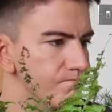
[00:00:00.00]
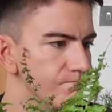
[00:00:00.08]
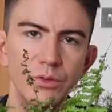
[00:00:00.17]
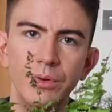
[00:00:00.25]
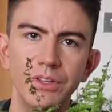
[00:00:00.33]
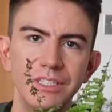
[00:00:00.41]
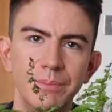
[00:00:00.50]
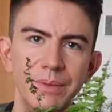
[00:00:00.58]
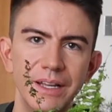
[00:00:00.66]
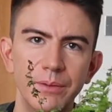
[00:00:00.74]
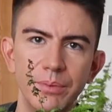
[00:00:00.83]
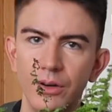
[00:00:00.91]
this in a
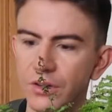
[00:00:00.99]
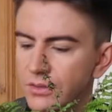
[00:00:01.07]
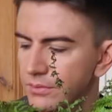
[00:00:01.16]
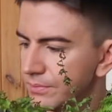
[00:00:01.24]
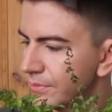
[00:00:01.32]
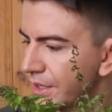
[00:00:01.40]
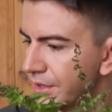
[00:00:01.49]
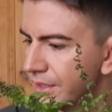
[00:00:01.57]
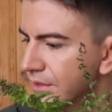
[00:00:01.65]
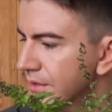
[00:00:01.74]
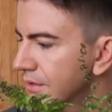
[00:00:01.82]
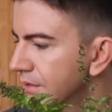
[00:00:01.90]
bigger pot? I
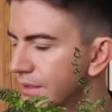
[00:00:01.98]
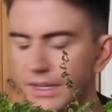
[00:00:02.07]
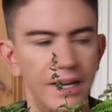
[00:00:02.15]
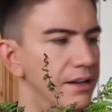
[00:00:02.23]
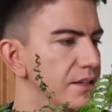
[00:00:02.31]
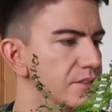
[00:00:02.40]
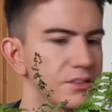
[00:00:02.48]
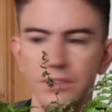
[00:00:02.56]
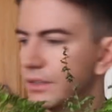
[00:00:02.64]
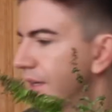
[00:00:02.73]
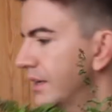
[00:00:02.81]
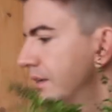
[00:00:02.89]
think, yeah, let's
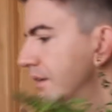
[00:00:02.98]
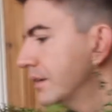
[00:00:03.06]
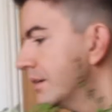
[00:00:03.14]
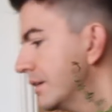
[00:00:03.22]
do that.